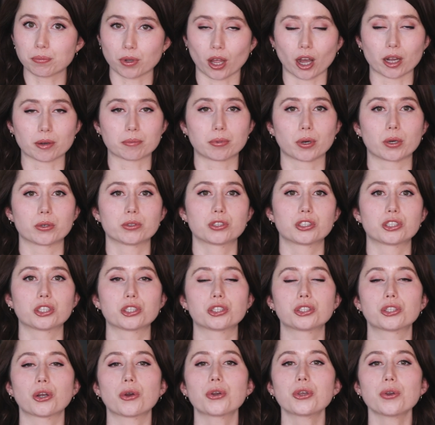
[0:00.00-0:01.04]
blog post to
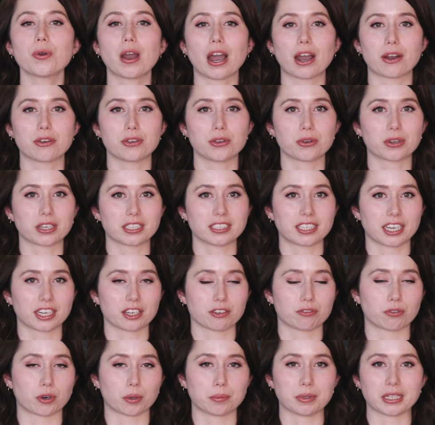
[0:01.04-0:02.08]
show you how you can take a
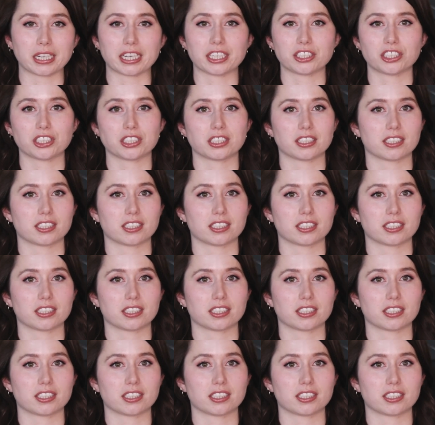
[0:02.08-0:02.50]
formulation